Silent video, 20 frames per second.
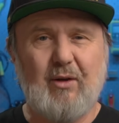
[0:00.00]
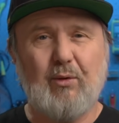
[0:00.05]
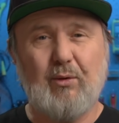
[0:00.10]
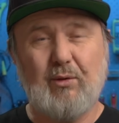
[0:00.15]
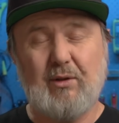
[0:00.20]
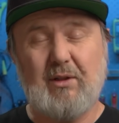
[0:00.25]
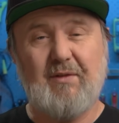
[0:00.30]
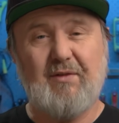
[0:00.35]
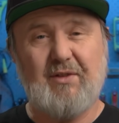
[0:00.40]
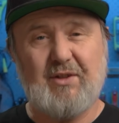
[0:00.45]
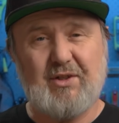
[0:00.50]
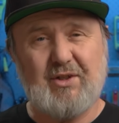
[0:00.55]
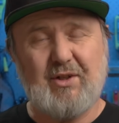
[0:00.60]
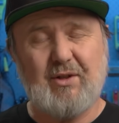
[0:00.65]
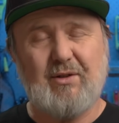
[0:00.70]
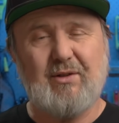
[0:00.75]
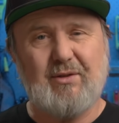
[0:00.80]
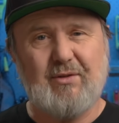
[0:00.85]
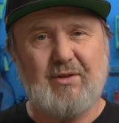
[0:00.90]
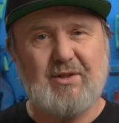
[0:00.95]
all of the
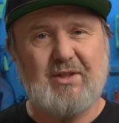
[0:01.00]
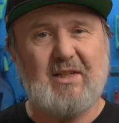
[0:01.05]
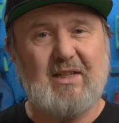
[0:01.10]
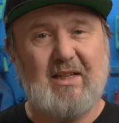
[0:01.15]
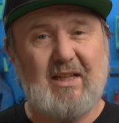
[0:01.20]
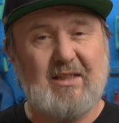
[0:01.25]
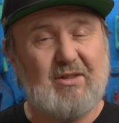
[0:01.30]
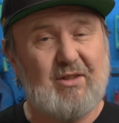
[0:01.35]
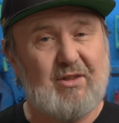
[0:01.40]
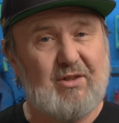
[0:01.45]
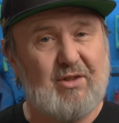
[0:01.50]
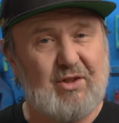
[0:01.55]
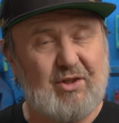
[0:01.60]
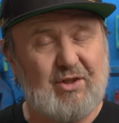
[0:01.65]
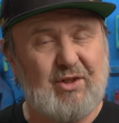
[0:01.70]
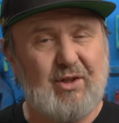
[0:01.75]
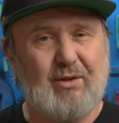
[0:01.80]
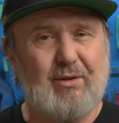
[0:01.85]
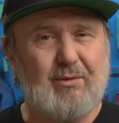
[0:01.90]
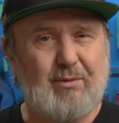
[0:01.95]
solar is connected to
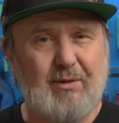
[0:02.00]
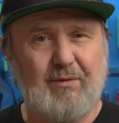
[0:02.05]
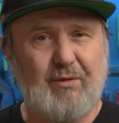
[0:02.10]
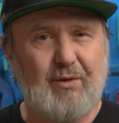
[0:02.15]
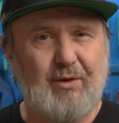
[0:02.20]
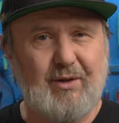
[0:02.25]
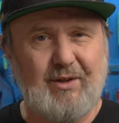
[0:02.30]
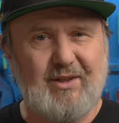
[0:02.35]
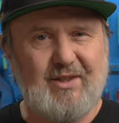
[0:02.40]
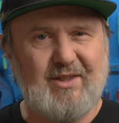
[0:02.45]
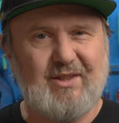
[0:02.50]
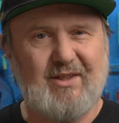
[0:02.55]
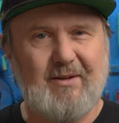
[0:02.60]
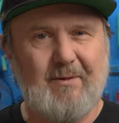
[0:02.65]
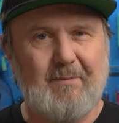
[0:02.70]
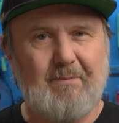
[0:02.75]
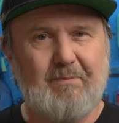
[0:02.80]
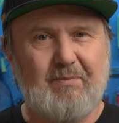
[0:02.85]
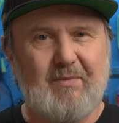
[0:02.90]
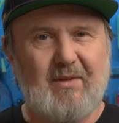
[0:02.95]
solar inverters,
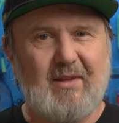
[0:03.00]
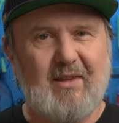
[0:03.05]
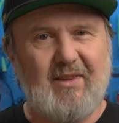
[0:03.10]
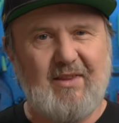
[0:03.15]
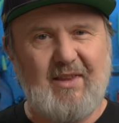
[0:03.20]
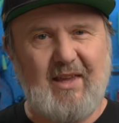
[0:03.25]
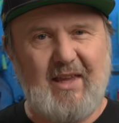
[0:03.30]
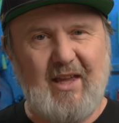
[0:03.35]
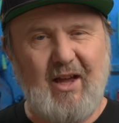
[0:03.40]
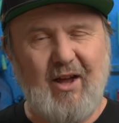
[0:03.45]
they